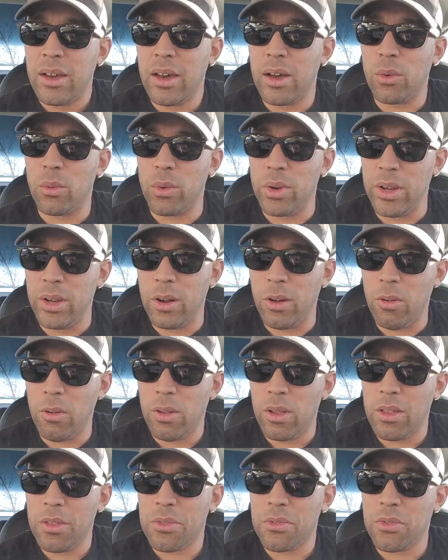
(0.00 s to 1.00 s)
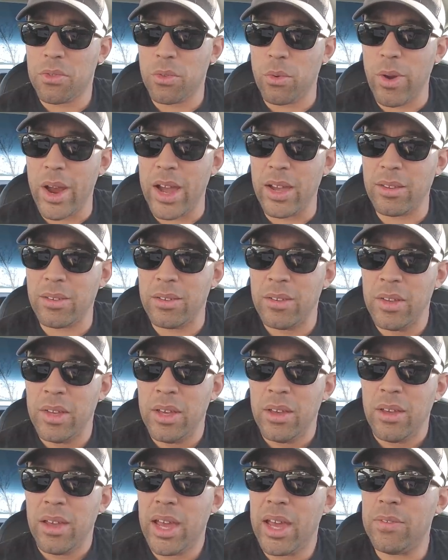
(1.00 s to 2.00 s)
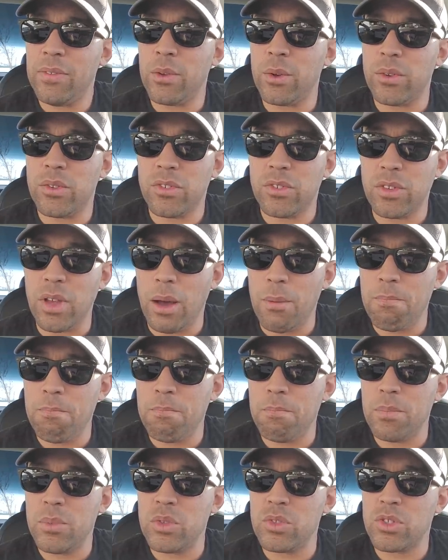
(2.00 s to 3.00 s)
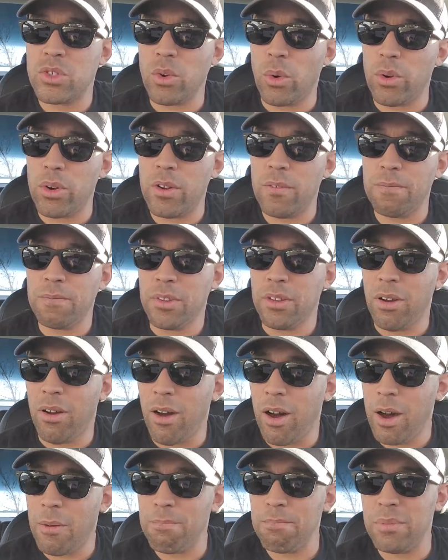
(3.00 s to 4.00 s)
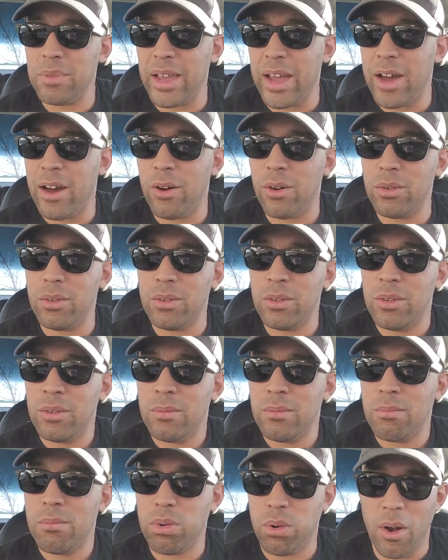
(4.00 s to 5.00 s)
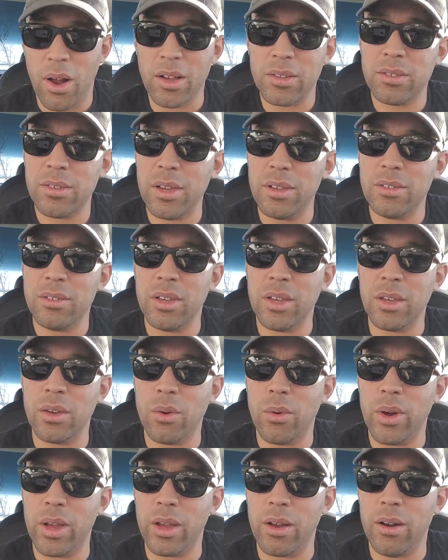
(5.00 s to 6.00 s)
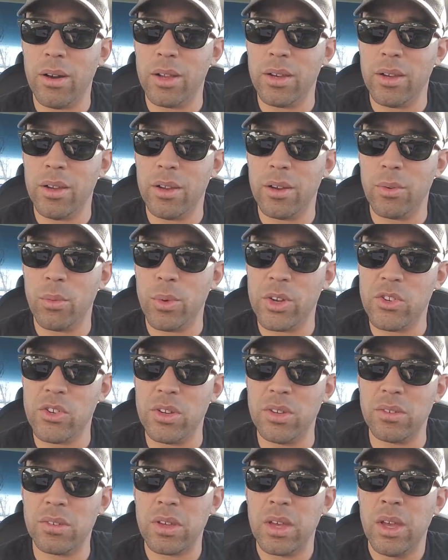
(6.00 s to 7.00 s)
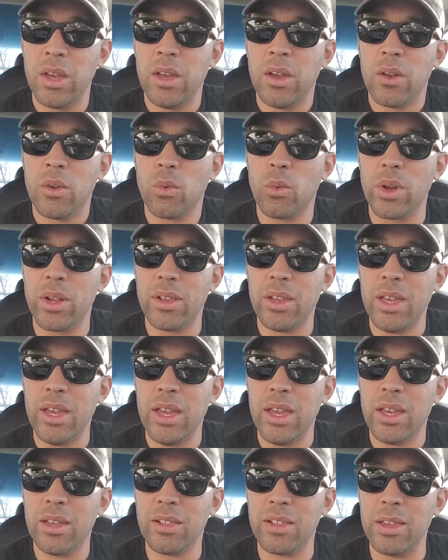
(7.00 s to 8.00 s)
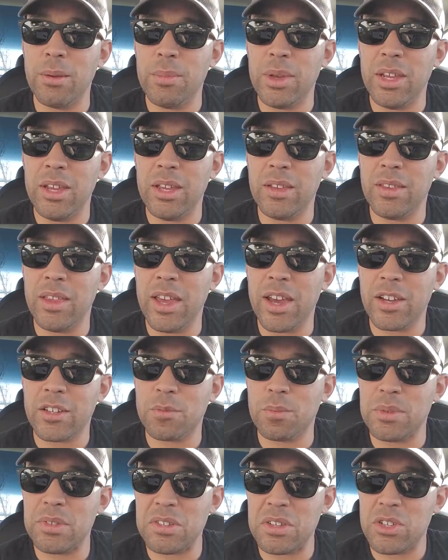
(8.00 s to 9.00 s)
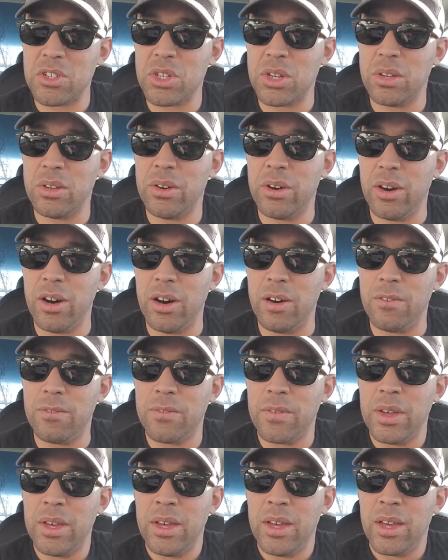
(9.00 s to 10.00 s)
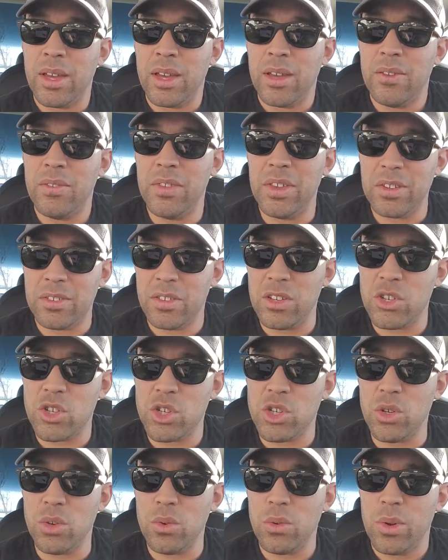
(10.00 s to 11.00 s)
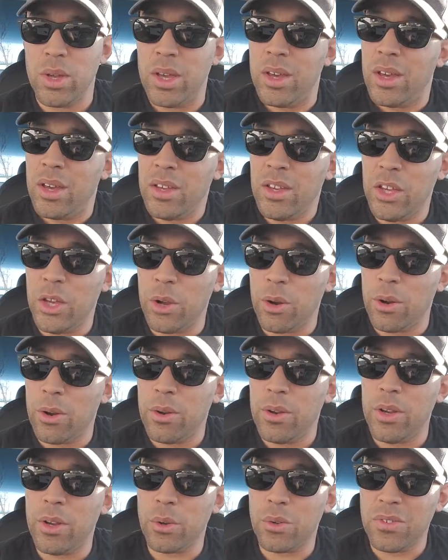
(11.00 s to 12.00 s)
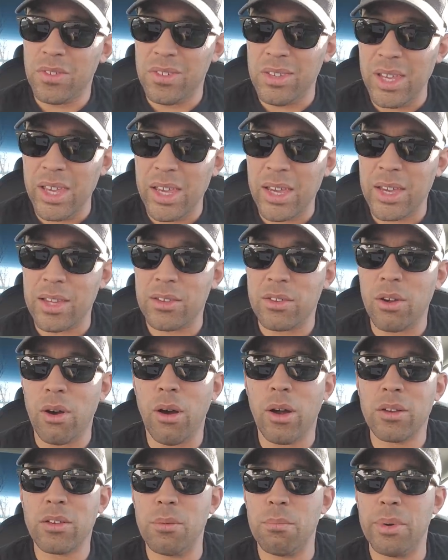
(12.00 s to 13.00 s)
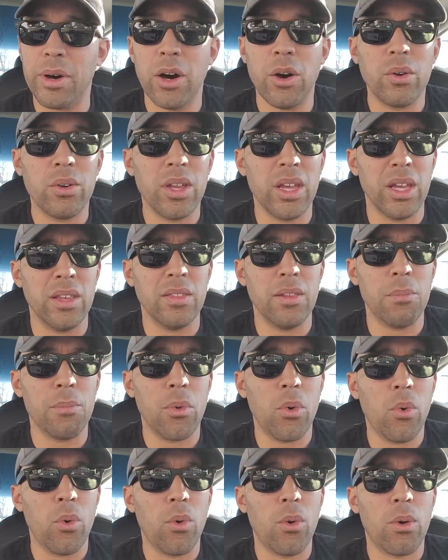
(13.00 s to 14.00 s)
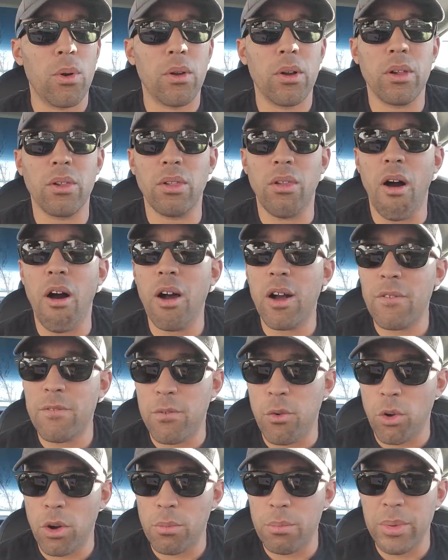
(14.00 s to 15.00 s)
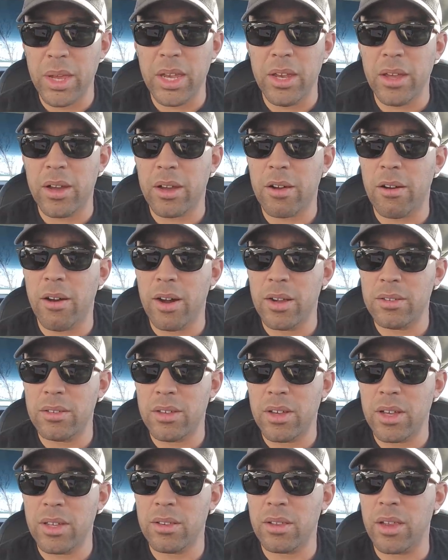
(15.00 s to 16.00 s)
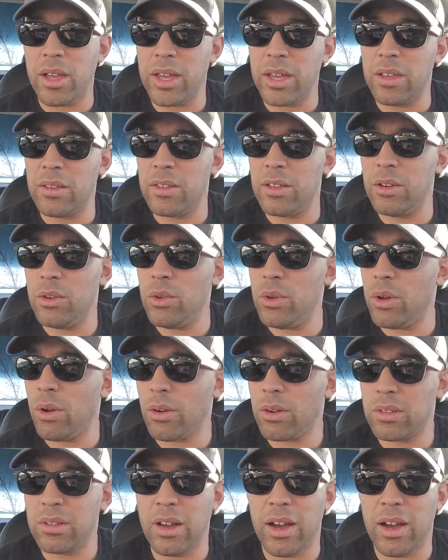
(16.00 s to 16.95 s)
a real threat and there's some sort of top down processing going on here which is really limiting the exposition of this issue you're you're seeing it talked about in the more long form media content, like in the New York